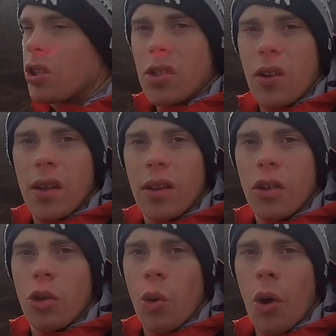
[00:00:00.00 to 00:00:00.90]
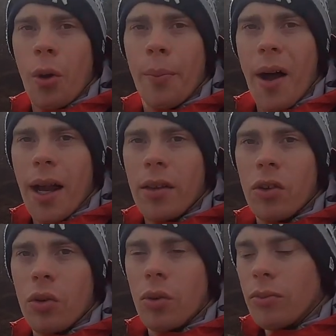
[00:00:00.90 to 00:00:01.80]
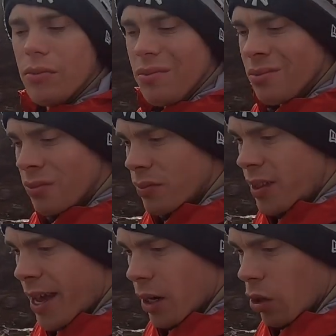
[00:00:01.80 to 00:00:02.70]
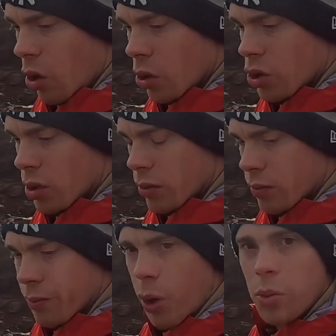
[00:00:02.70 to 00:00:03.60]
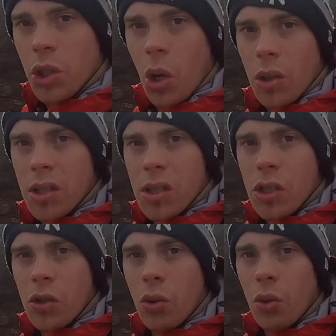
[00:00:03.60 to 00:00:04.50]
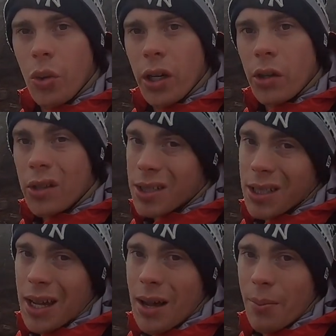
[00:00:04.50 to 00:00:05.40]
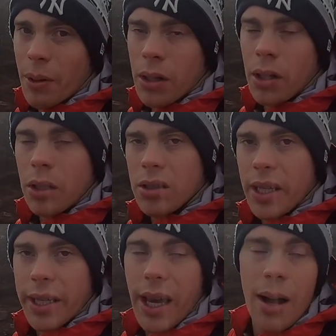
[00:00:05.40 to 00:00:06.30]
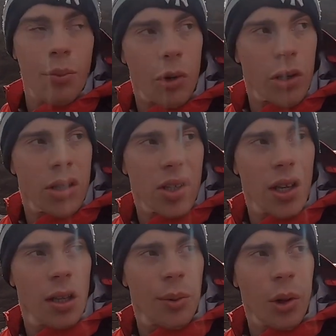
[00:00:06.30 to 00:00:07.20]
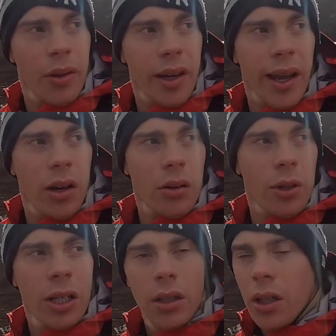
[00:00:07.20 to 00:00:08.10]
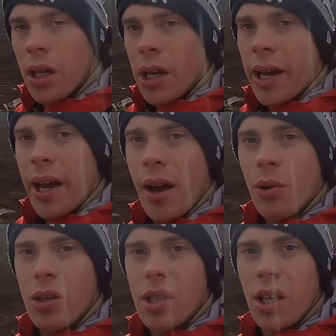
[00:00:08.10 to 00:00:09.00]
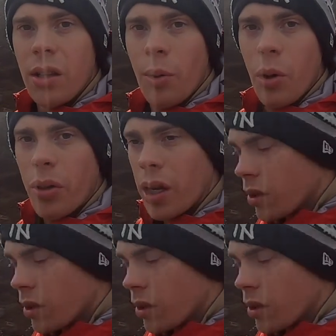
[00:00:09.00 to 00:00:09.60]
just to continue walking back to Derry Lodge and Bob Scott's. So we are going to camp. We're going to stay in the Bothy again, aren't we? We're going to stay in the Bothy